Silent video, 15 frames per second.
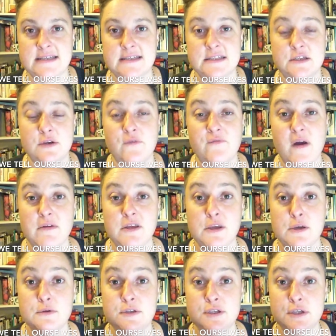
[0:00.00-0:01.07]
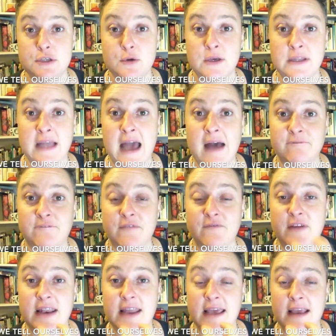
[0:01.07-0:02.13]
And so you're very used to doing that and
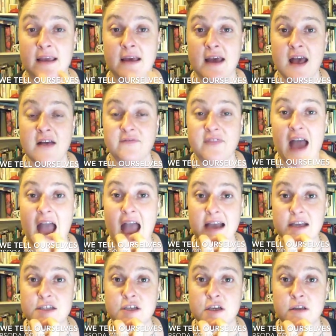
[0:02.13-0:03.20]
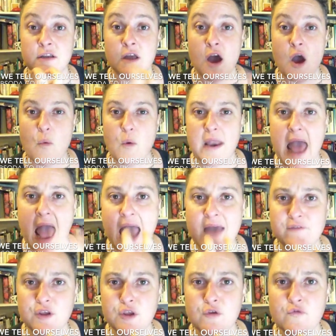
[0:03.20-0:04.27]
fulfilling that action whenever
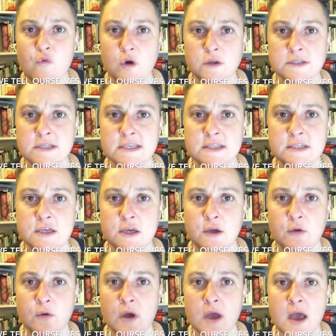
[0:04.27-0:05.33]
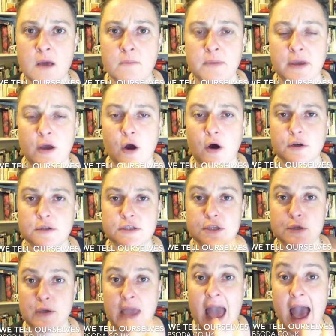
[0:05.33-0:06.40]
you've wanted to, because you
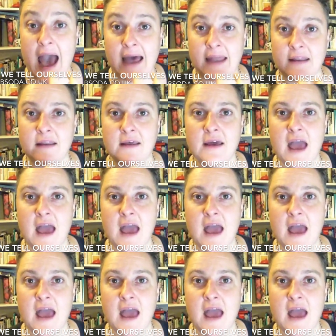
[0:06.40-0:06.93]
can,